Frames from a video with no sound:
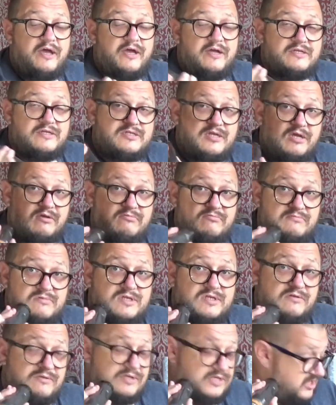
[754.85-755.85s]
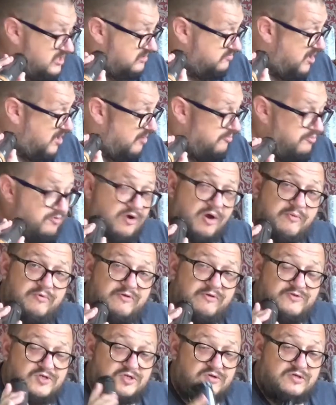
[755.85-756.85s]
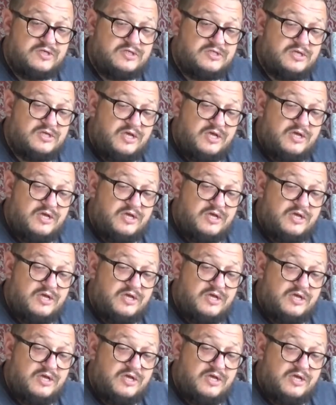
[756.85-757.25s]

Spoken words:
So this is my primary of choice.